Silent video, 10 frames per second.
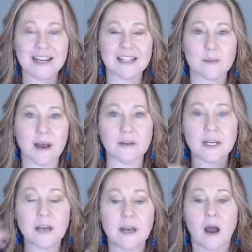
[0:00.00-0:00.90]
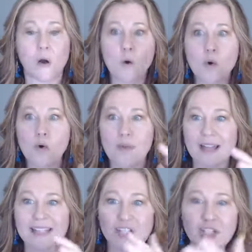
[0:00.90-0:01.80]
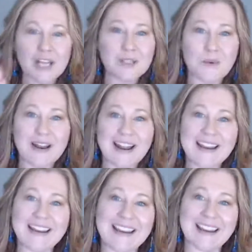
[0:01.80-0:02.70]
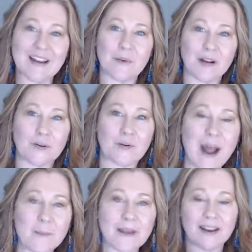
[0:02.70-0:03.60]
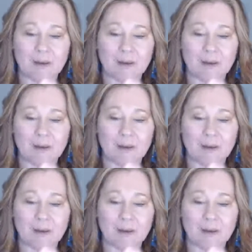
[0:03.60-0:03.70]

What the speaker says: It's about, oh, that's just what I need. I'm going to grab it.